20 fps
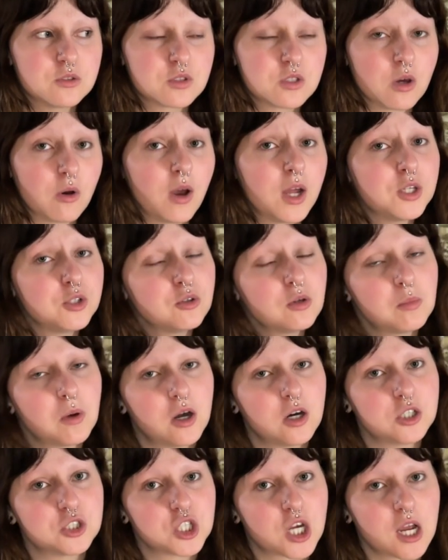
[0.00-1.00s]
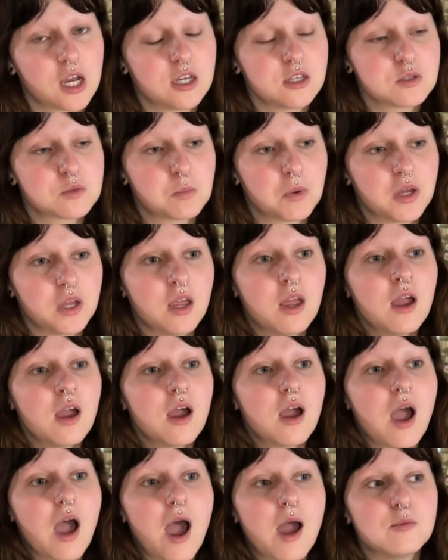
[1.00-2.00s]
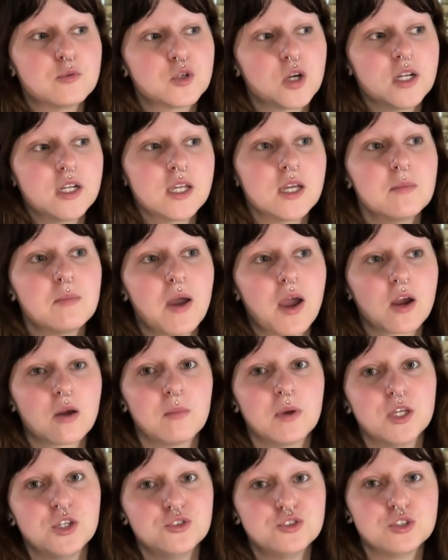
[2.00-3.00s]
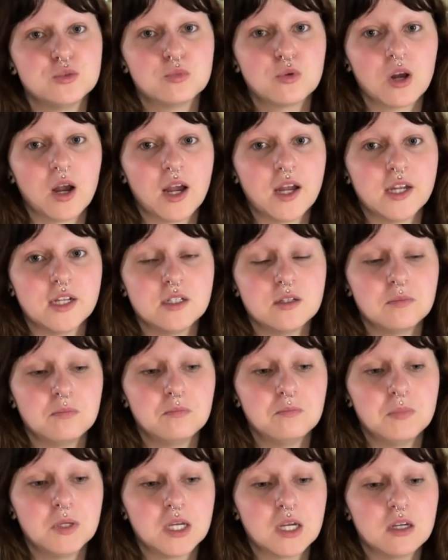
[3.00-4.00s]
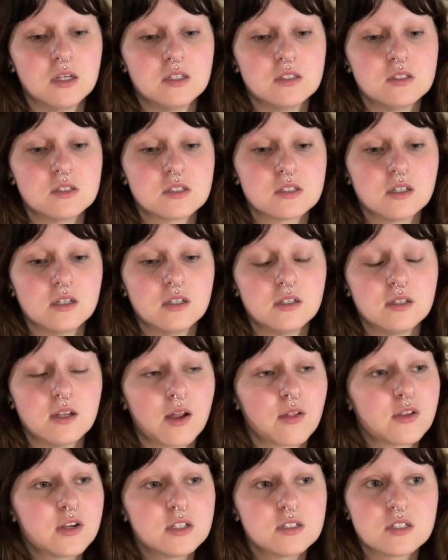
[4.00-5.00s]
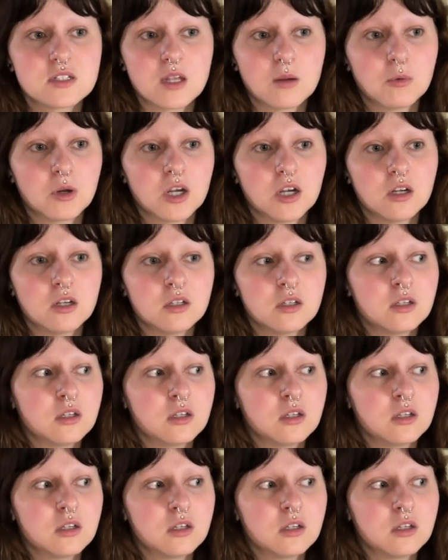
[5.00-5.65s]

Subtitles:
So I do apologize, but I'm trying to get back on my YouTube grind because now that it's summer,